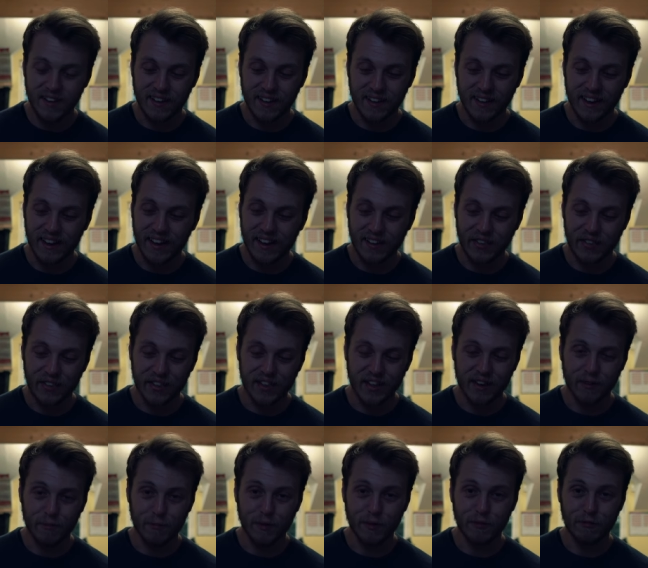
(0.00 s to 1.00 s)
Uh, I think
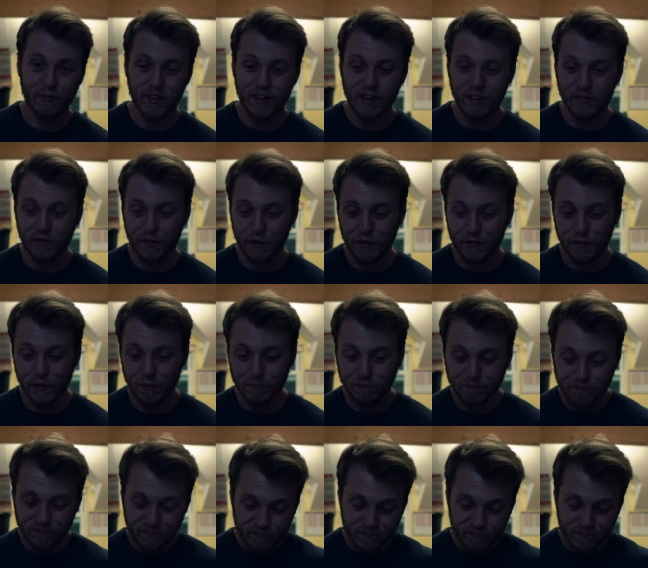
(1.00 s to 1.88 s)
that'll be really, really fun.